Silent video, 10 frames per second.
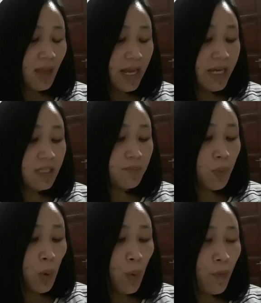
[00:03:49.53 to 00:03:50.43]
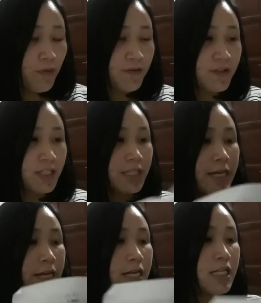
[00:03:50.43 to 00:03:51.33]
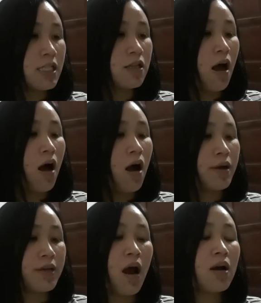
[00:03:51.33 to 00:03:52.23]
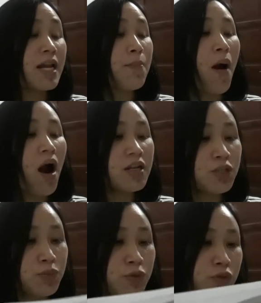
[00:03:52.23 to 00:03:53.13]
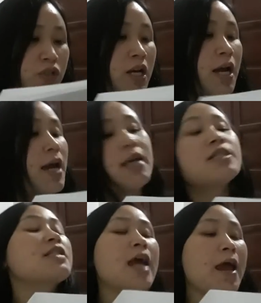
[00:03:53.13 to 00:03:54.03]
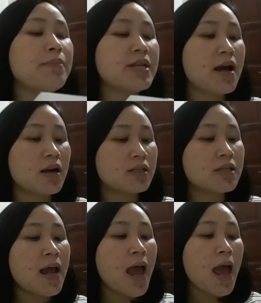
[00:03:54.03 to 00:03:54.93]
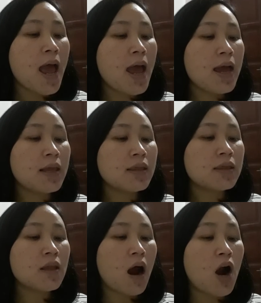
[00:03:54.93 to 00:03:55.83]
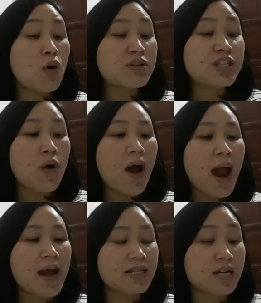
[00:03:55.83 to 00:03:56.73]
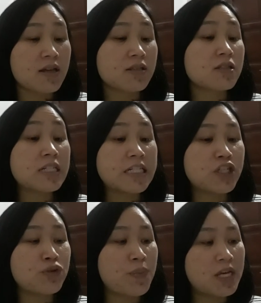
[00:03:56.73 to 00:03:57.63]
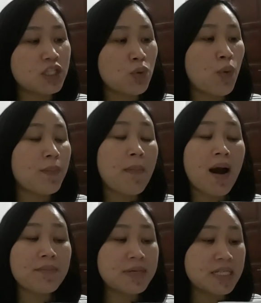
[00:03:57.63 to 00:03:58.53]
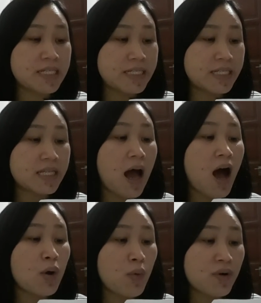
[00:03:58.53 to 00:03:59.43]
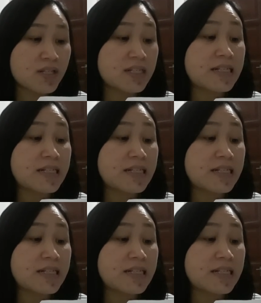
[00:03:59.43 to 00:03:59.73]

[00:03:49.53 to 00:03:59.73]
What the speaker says: It proves it's not impossible. It can be done. And I also had that a little bit with my business. I was a